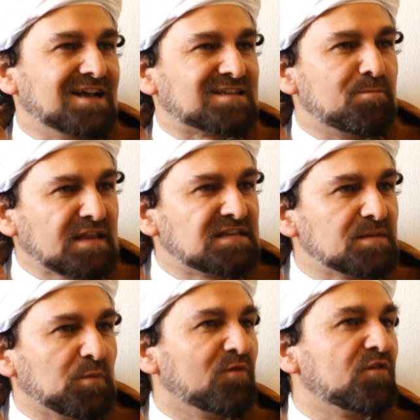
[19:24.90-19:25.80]
As a
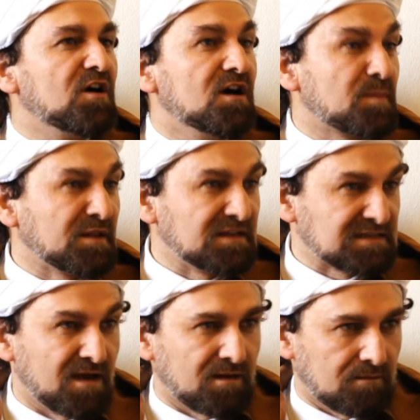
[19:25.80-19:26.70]
principle of urban
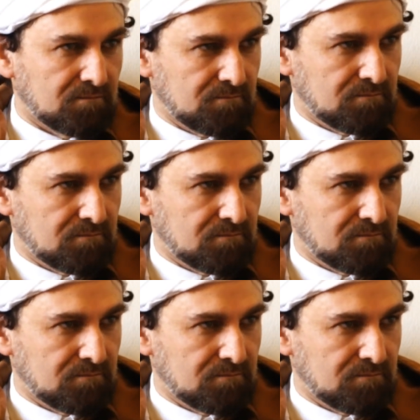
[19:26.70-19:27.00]
design,